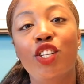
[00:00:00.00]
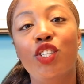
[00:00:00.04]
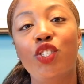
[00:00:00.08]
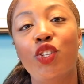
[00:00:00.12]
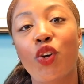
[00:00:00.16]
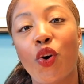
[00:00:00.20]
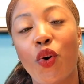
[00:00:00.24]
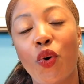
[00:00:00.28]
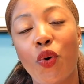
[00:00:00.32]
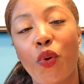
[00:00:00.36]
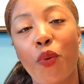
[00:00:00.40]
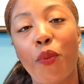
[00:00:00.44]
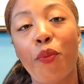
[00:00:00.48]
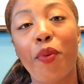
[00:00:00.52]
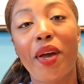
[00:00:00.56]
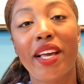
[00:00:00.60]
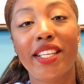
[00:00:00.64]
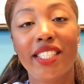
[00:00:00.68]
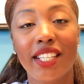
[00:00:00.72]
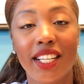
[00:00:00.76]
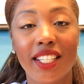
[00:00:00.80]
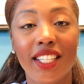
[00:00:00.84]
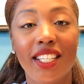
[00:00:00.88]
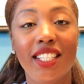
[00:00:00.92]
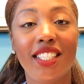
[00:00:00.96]
So
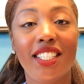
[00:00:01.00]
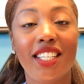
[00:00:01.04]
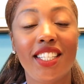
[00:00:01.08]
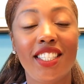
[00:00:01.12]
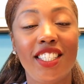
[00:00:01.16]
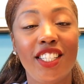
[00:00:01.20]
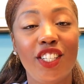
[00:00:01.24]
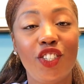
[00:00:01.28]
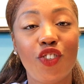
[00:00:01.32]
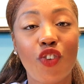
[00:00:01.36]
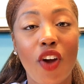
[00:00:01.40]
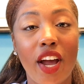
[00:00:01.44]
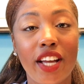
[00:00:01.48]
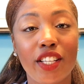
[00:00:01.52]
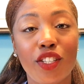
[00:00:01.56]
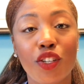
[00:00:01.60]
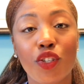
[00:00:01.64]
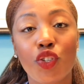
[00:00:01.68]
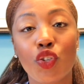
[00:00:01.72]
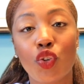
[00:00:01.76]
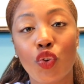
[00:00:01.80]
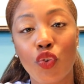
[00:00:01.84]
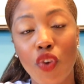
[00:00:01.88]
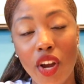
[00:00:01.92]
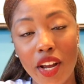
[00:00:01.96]
basically Disney tried to
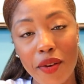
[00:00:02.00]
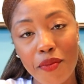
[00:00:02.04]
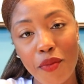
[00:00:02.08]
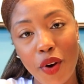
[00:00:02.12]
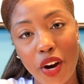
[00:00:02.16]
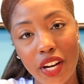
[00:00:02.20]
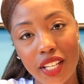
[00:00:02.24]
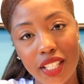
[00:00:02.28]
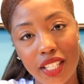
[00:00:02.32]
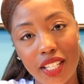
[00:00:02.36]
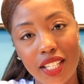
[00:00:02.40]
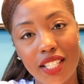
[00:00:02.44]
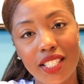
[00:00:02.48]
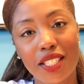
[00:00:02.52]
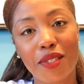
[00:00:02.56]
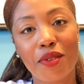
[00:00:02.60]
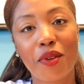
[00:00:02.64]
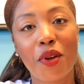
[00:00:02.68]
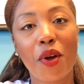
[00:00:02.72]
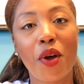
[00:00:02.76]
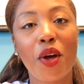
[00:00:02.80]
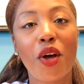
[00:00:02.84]
trademark this.